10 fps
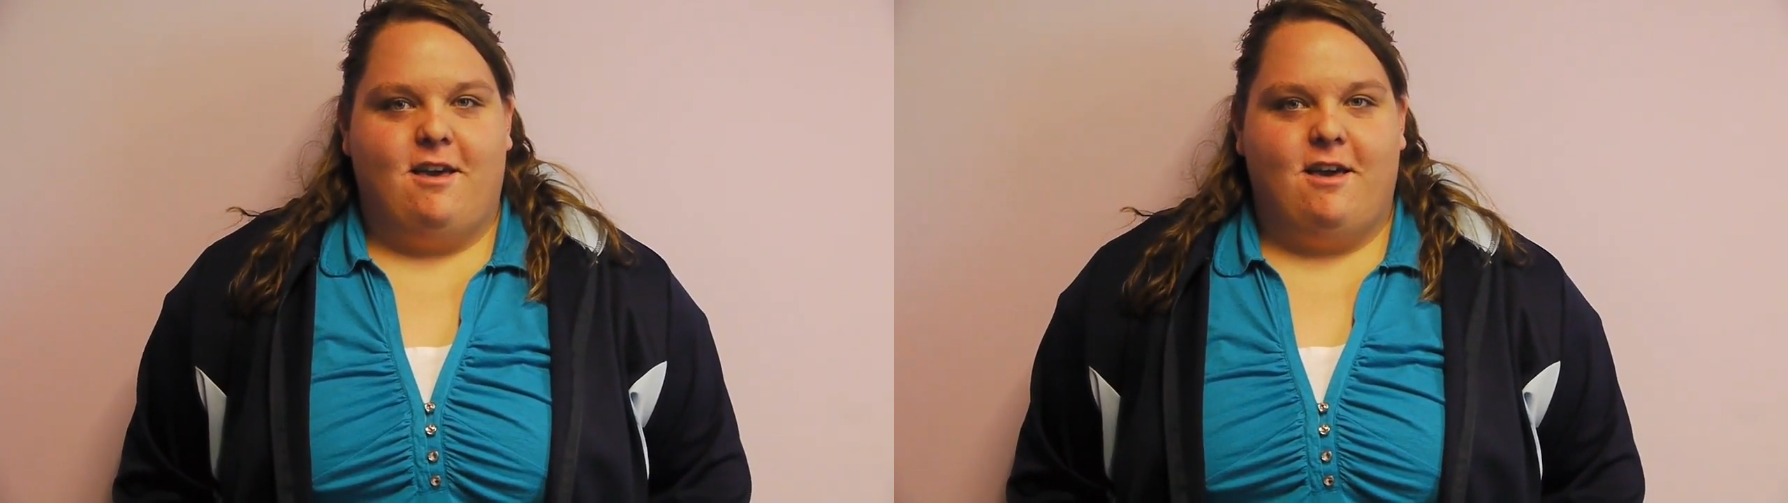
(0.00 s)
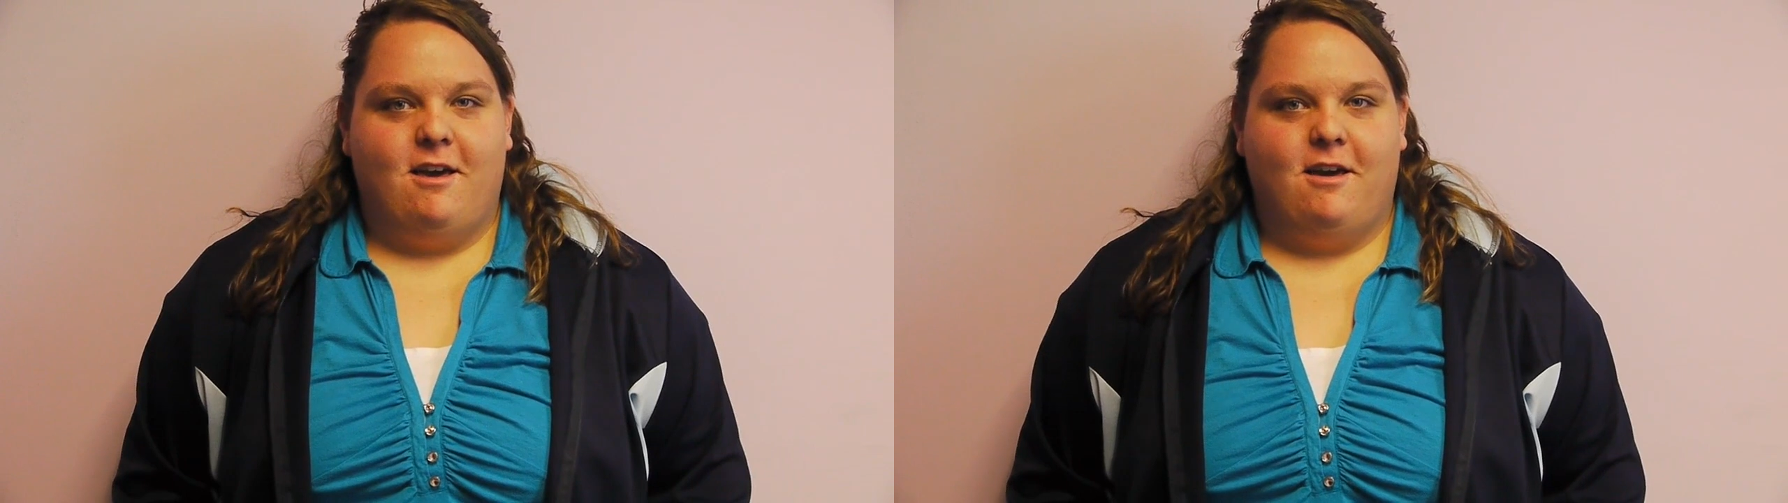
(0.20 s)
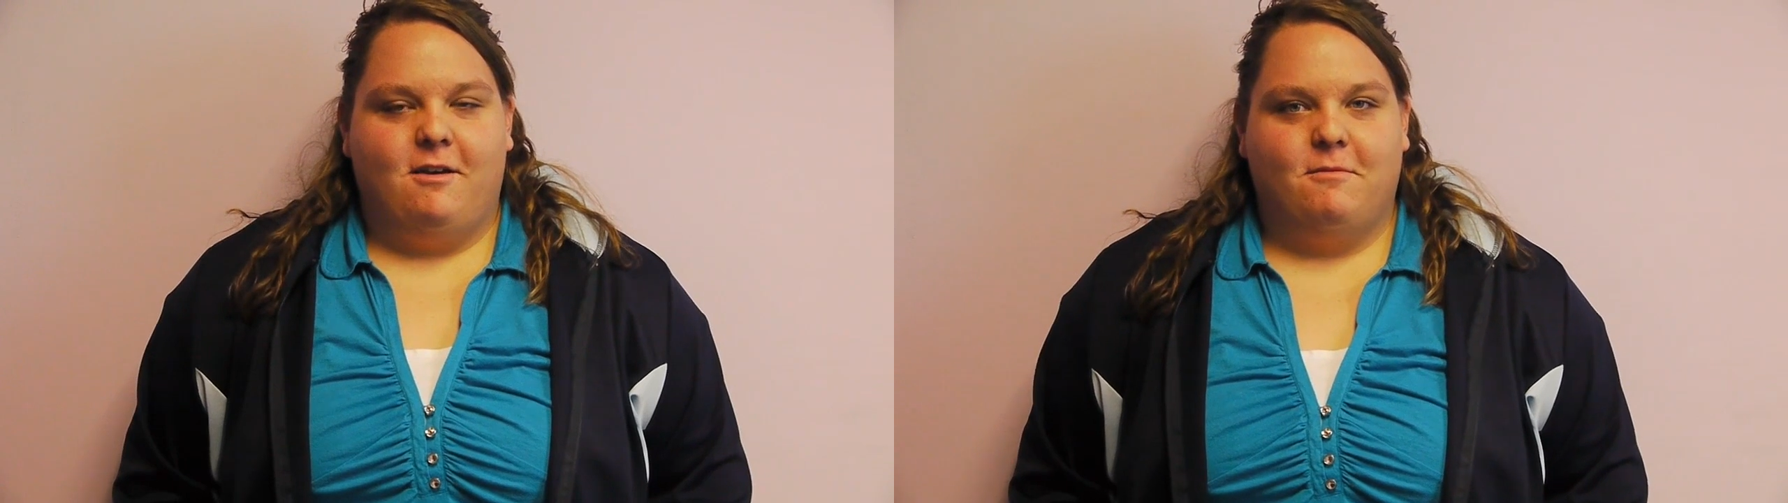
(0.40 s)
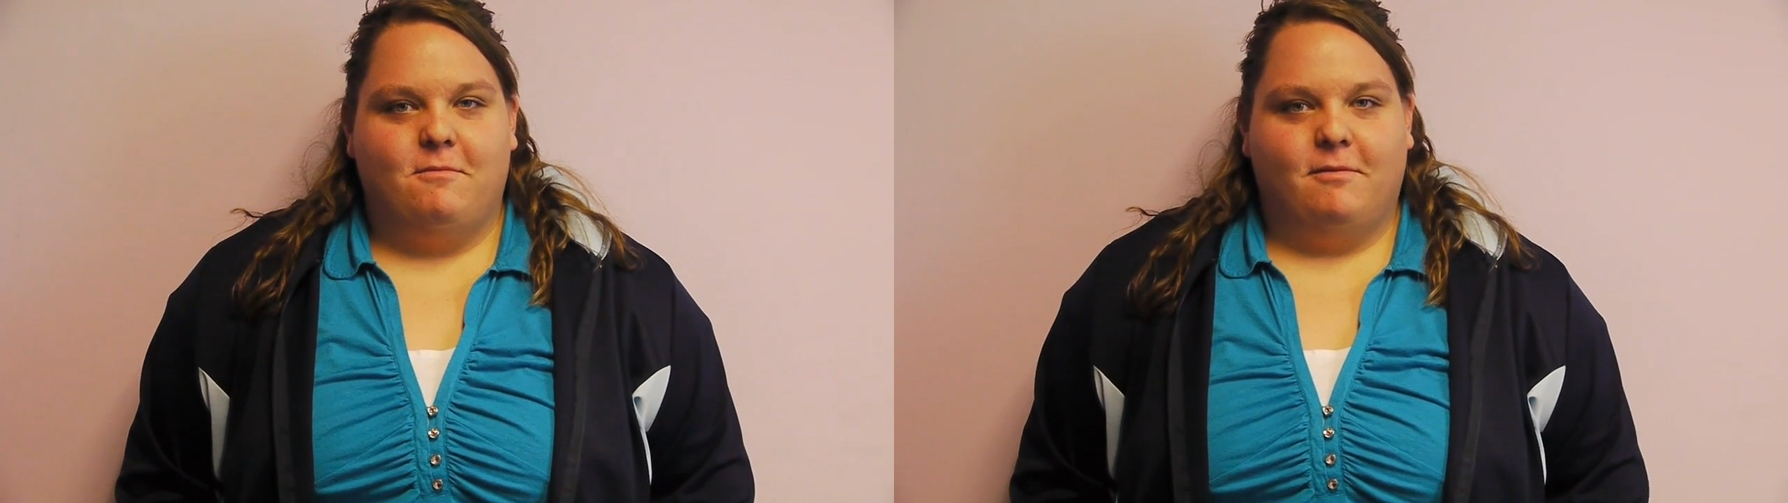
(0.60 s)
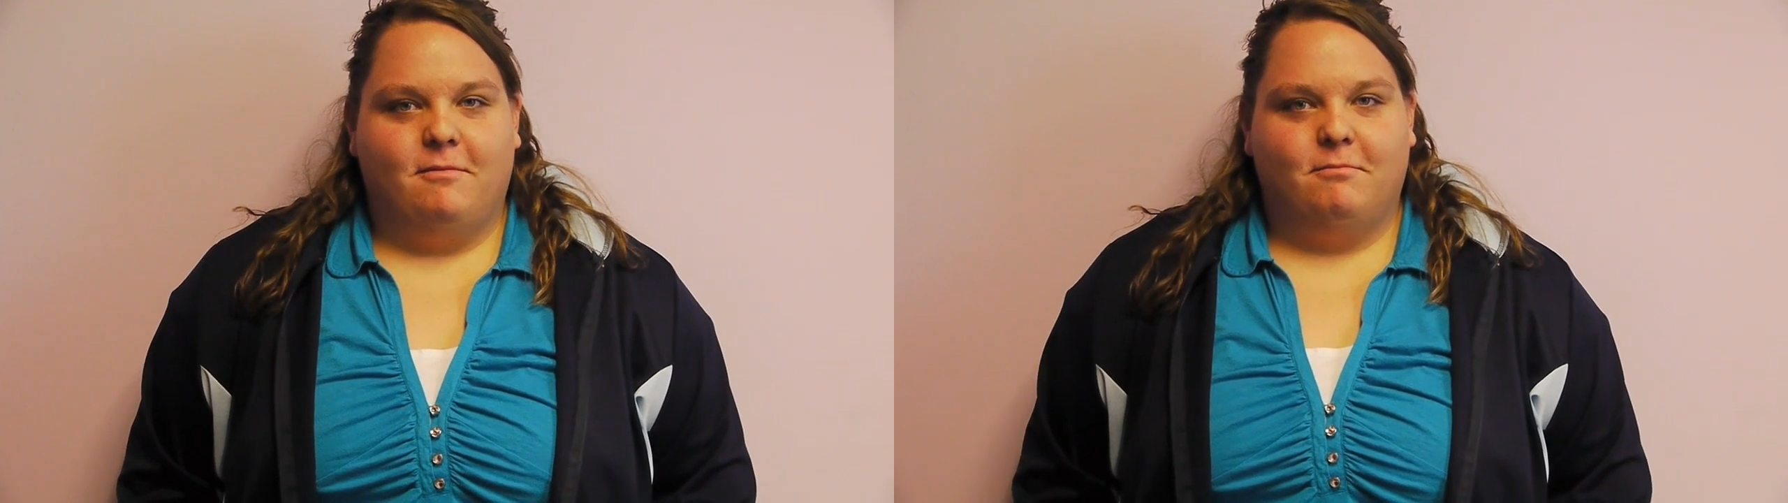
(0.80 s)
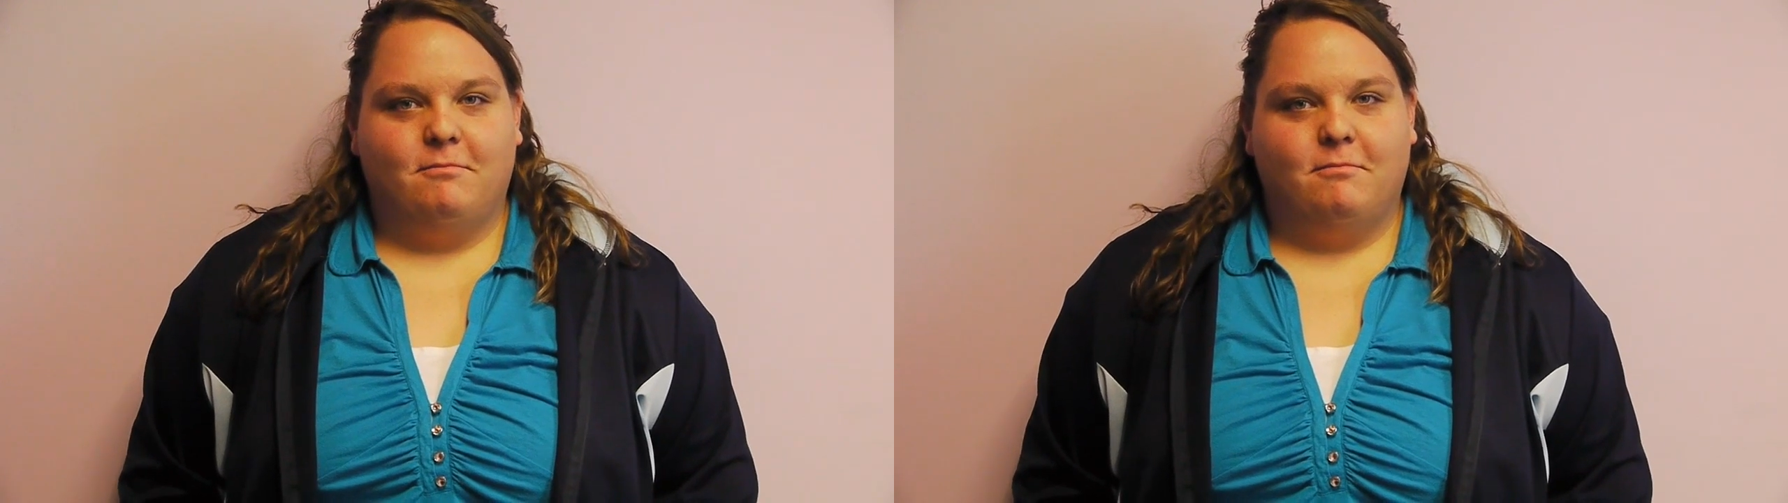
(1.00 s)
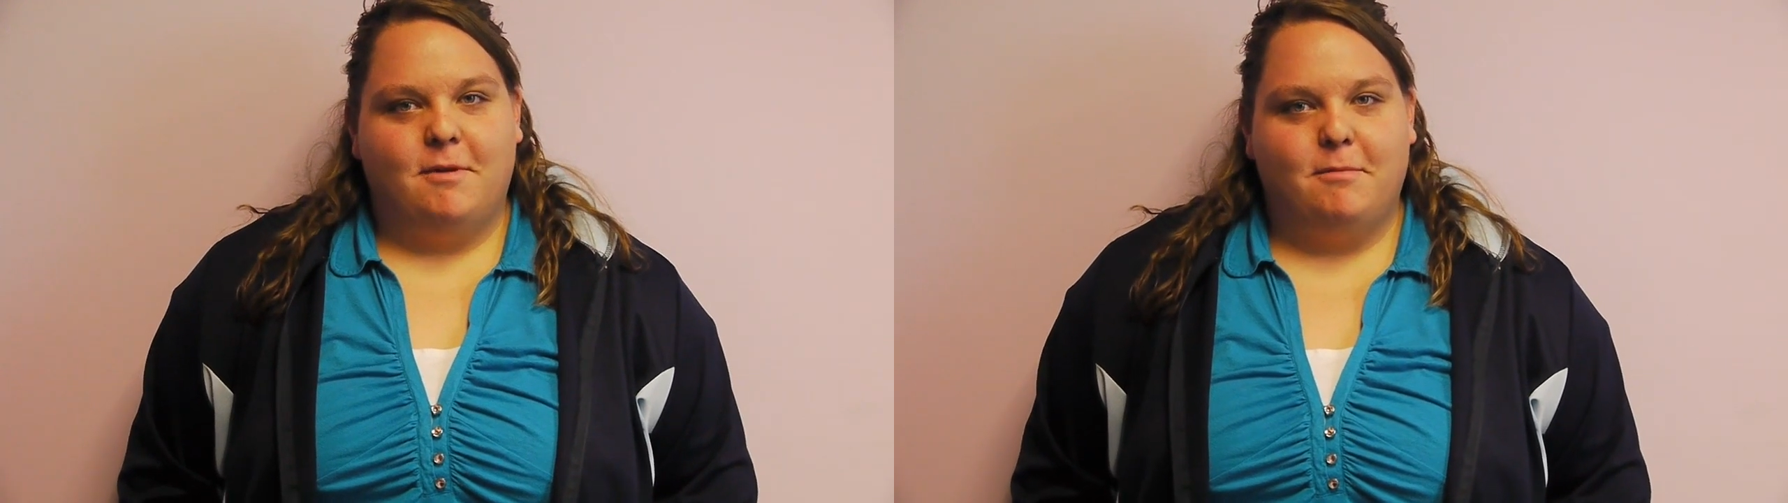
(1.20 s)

My